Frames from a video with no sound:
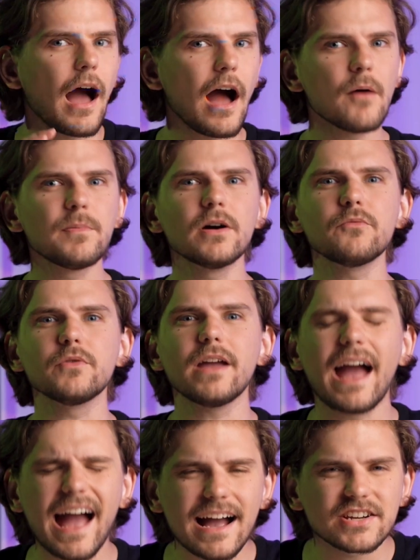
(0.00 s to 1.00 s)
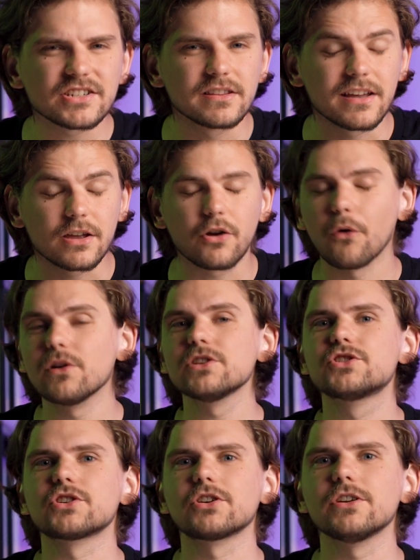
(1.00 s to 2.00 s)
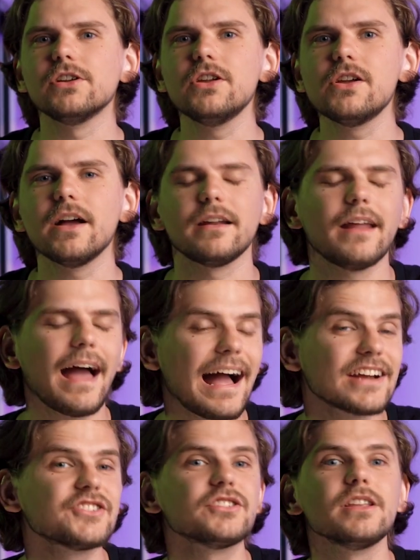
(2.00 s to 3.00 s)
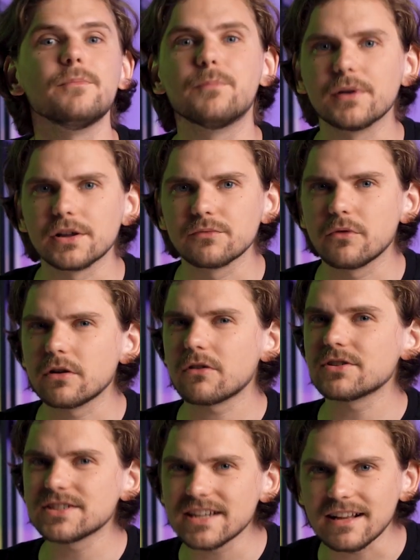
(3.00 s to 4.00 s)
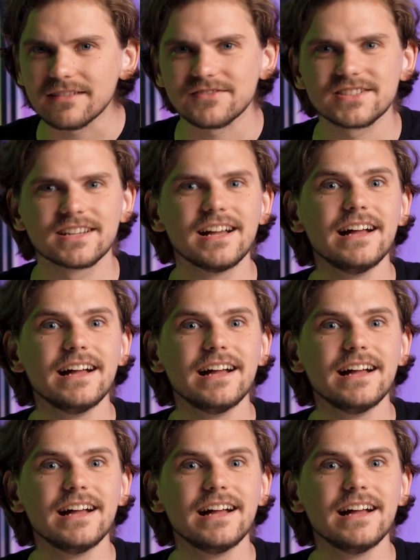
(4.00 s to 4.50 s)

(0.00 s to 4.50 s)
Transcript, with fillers: how about we actually go on a journey and actually build one ourselves?